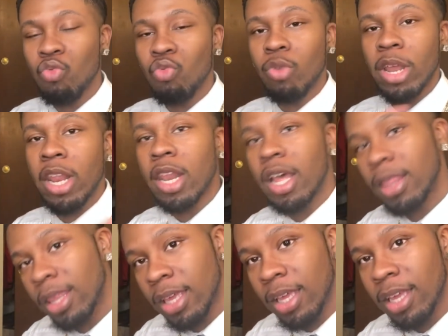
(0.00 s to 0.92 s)
with
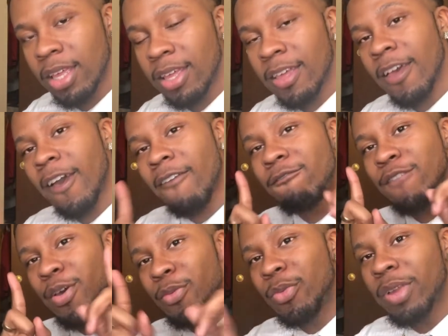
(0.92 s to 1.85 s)
another
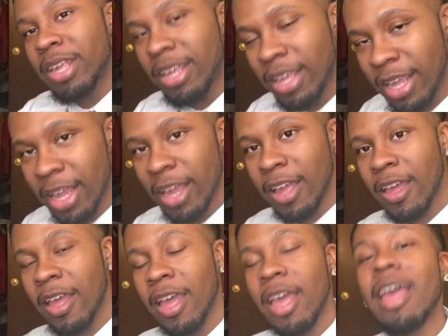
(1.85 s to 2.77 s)
freaking
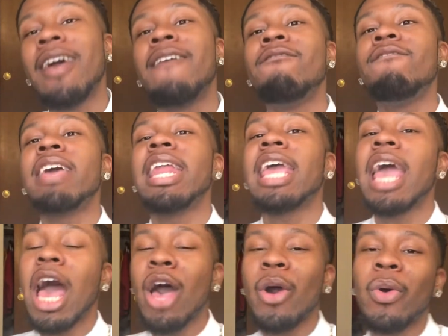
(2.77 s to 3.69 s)
video.